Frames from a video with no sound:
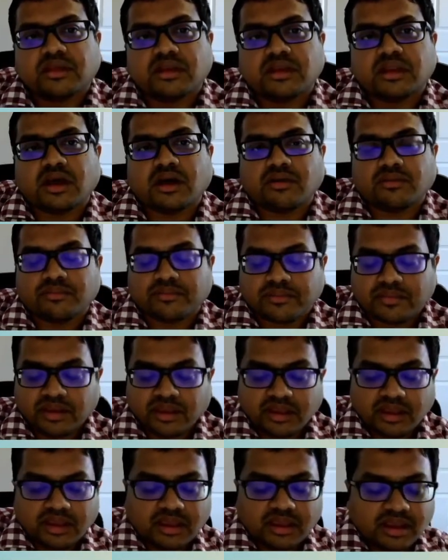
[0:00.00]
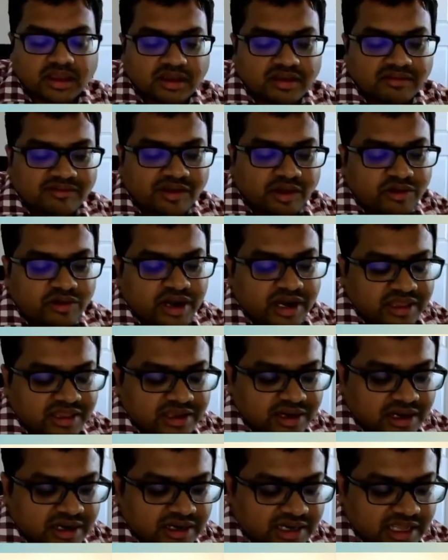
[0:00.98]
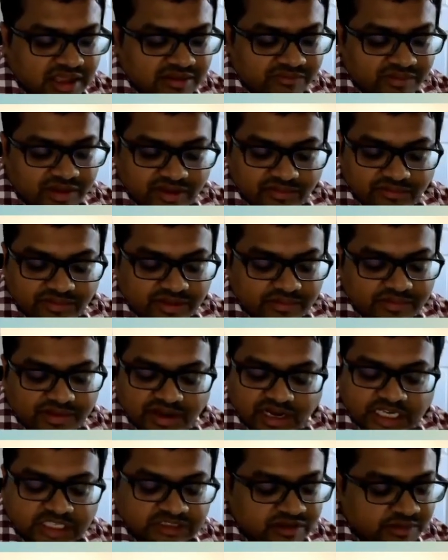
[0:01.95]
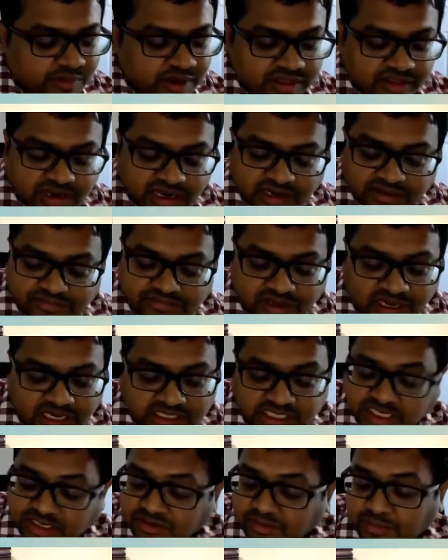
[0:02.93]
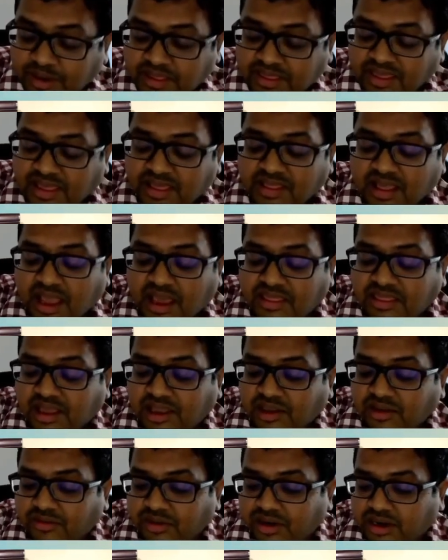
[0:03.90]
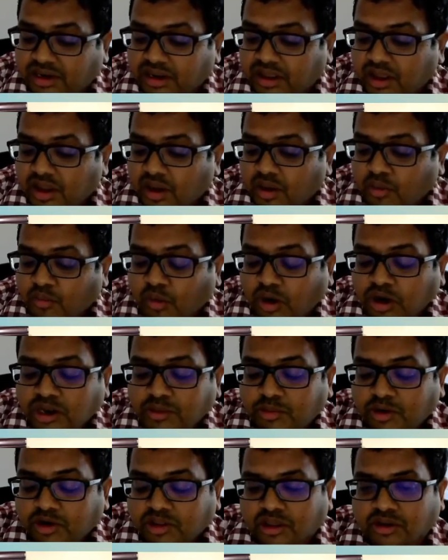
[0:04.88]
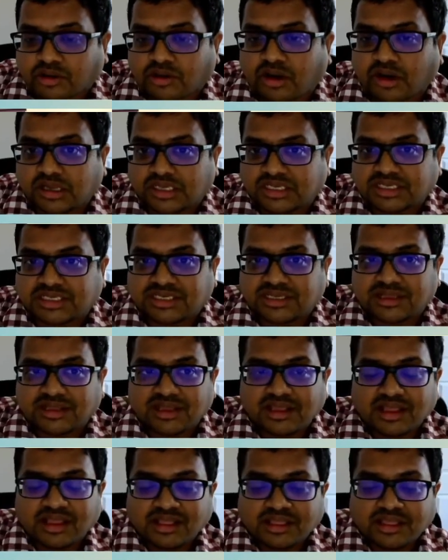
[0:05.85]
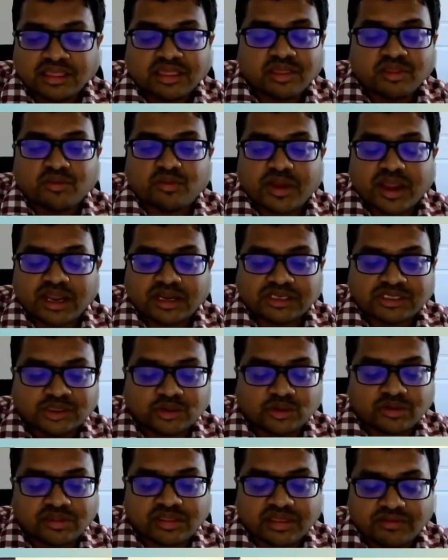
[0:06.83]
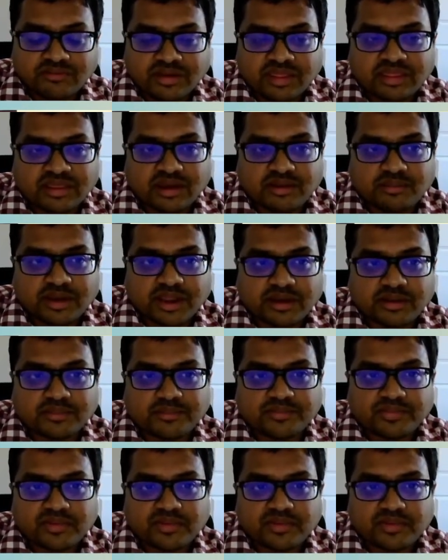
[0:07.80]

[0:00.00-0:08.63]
Now, we looked at the runtime. HTML is really fast. HTML is as accurate. What about the cost? This is where true savings come in.